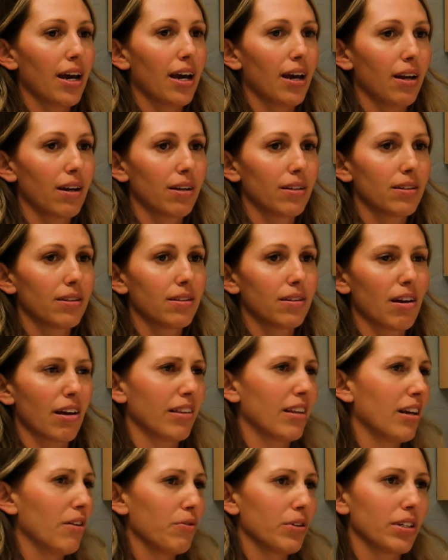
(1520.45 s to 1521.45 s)
And it's not
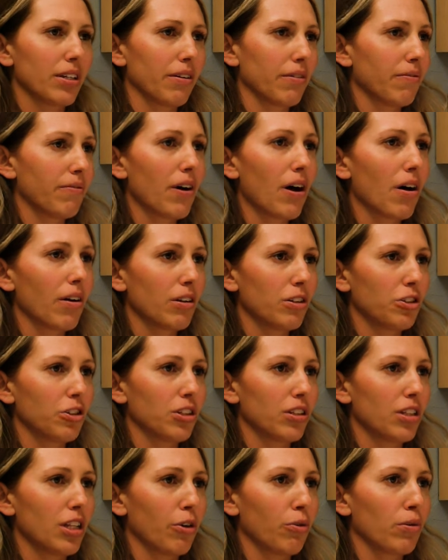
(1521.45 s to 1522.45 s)
that it was their fault. It's
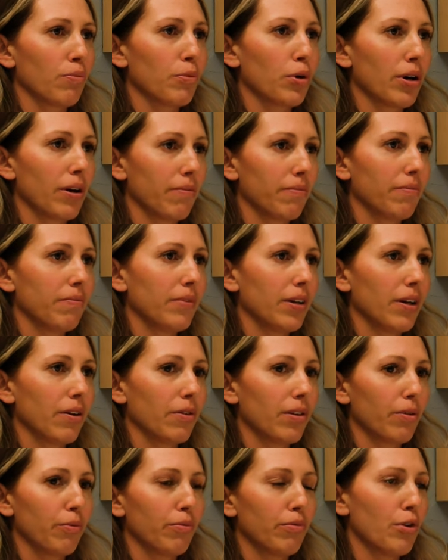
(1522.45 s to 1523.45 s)
just they were more of, you know,
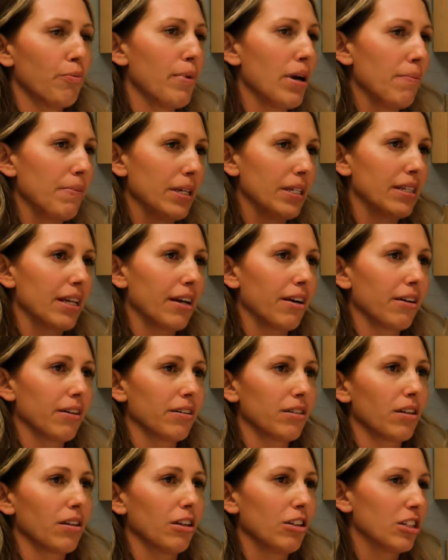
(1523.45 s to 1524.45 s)
the, the babysitter. And
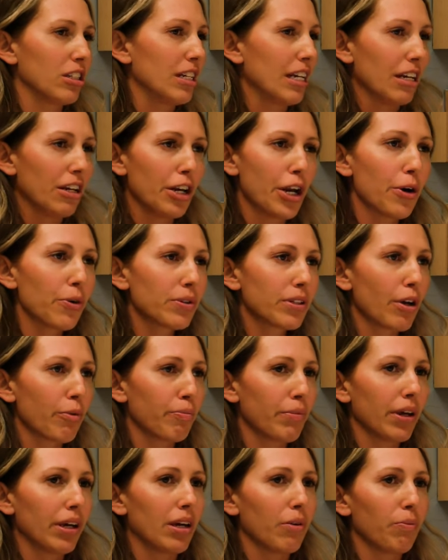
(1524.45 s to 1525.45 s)
so they just didn't know
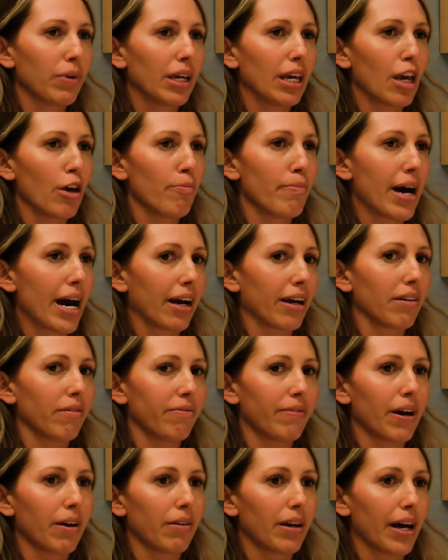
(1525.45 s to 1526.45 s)
something. And we came back and
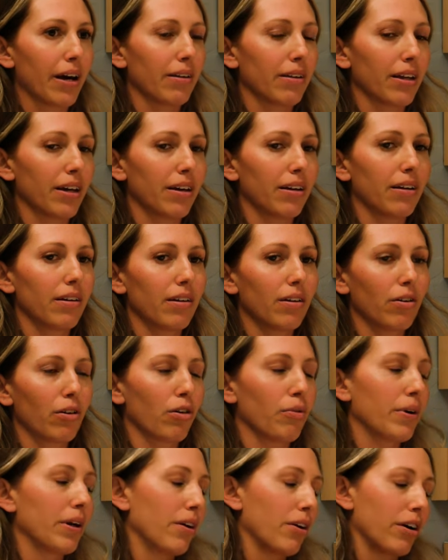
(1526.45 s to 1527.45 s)
found out that, or
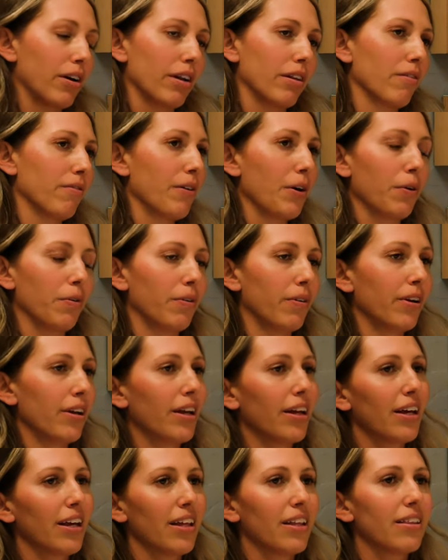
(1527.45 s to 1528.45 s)
we heard on the phone
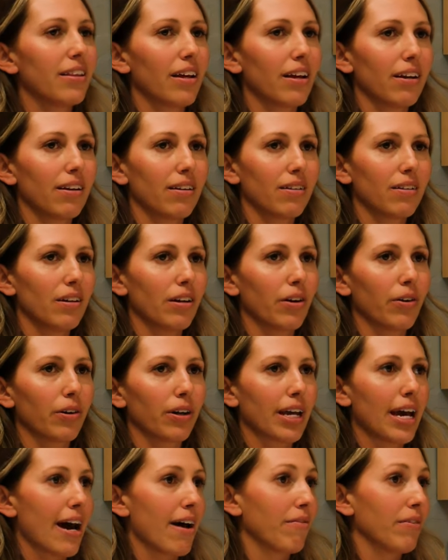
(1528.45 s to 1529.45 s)
that, it, you know, a
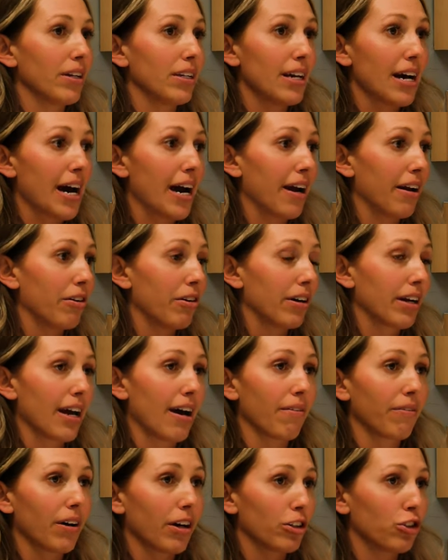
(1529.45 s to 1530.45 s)
calf had died or a
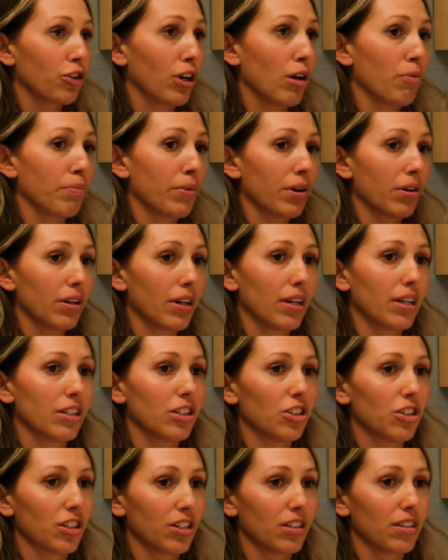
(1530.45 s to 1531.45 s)
calf got trampled. And it's
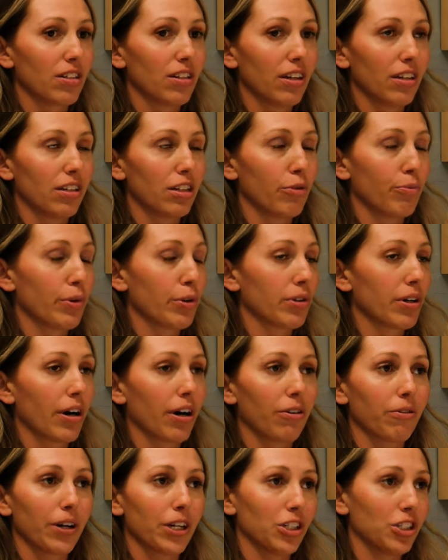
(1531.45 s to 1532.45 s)
just, it's the most
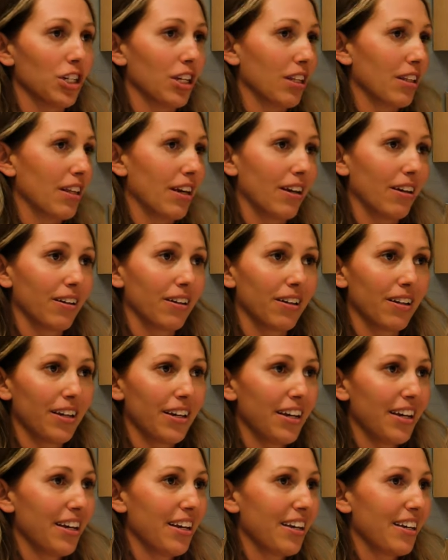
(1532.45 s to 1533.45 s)
heart-wrenching thing.
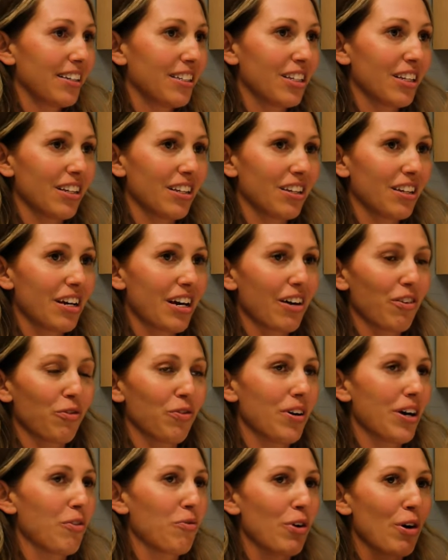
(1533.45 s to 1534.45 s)
Yeah. So, uh,
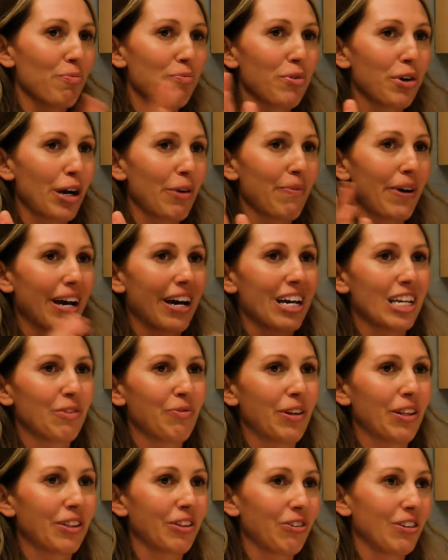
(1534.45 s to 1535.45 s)
at one point, my
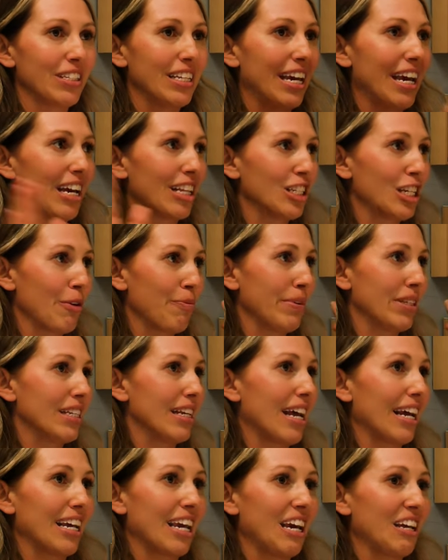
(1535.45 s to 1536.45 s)
husband threw his hands up and said,
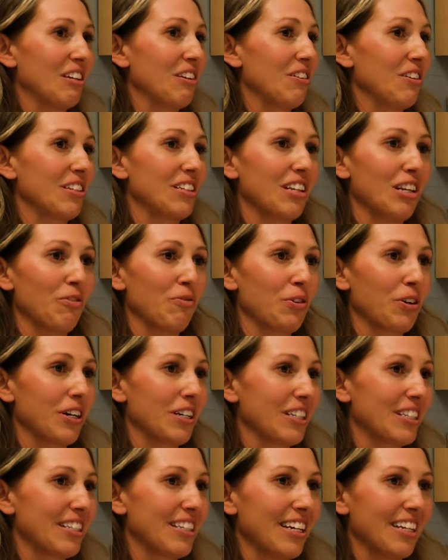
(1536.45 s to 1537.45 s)
I can't do this anymore.
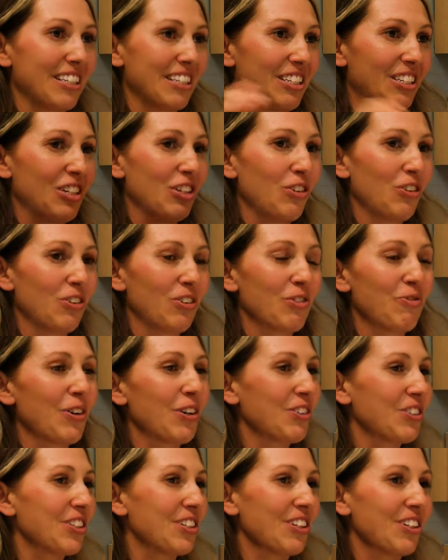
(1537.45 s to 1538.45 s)
It's it's too
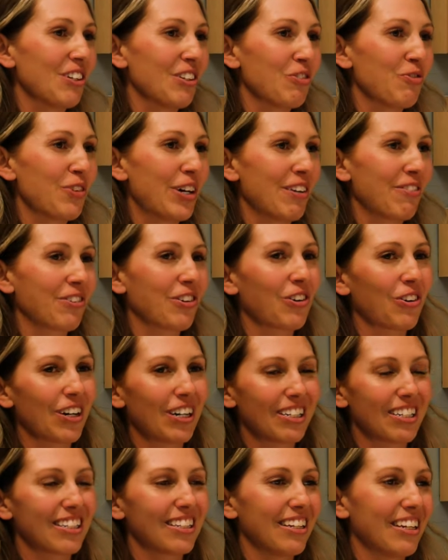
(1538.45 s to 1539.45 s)
emotional. But of yeah.
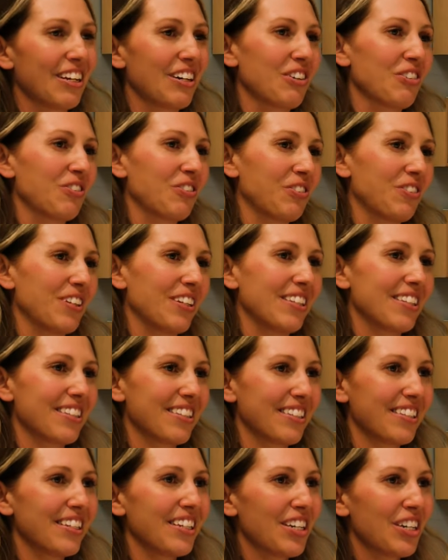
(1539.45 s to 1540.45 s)
course, you know, it's.
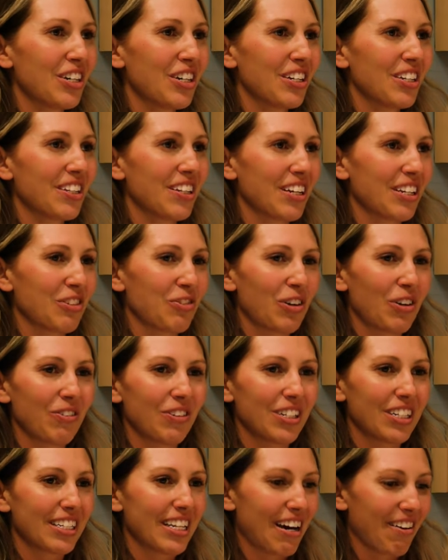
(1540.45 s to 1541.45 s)
I get it. That's where we
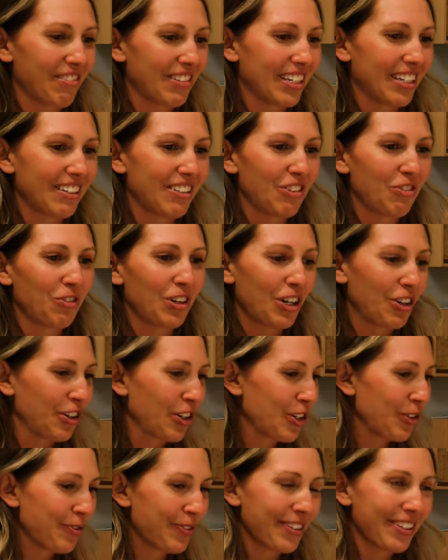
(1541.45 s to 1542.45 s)
just have to
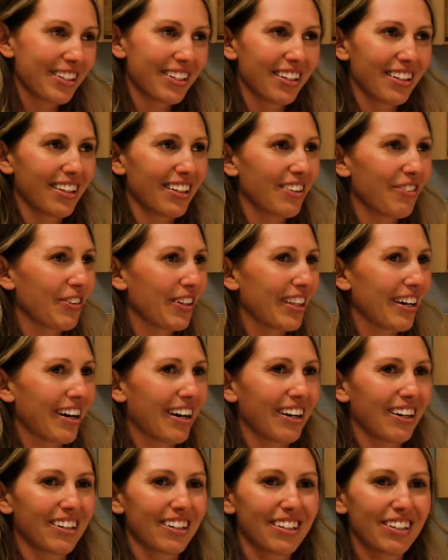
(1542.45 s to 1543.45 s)
regroup with
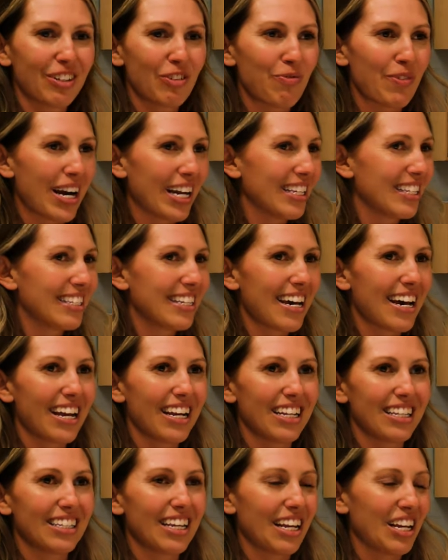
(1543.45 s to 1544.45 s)
our mindset
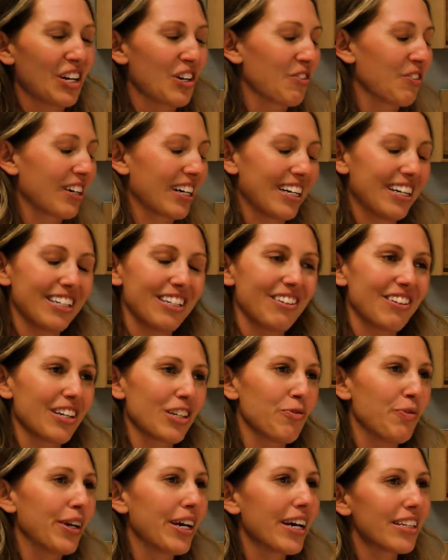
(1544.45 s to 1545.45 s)
and say, no, we're going to do this
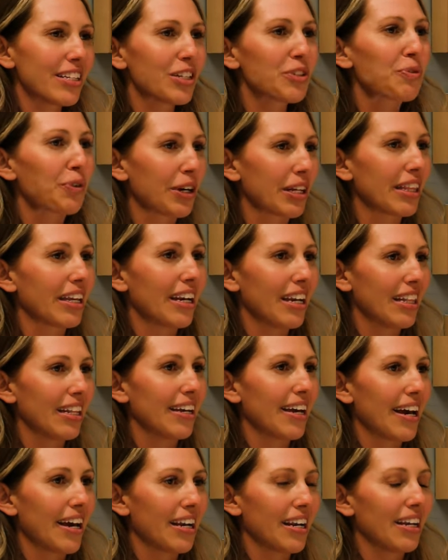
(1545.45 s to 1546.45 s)
because it's worth it in the
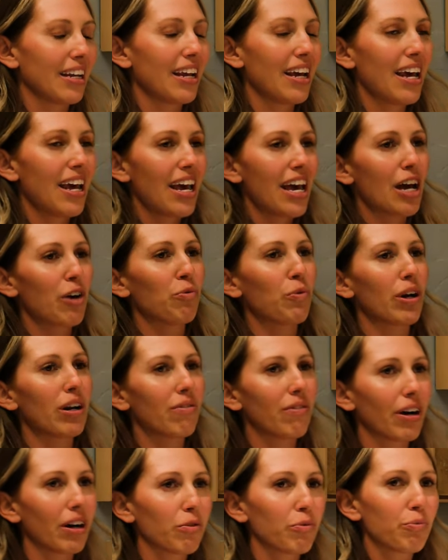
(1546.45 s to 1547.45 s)
end. And, and one of
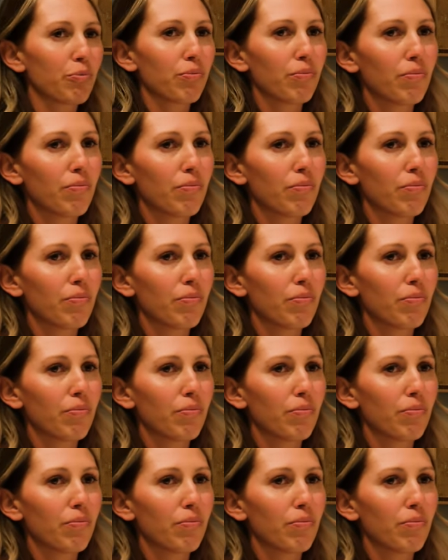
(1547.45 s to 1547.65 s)
our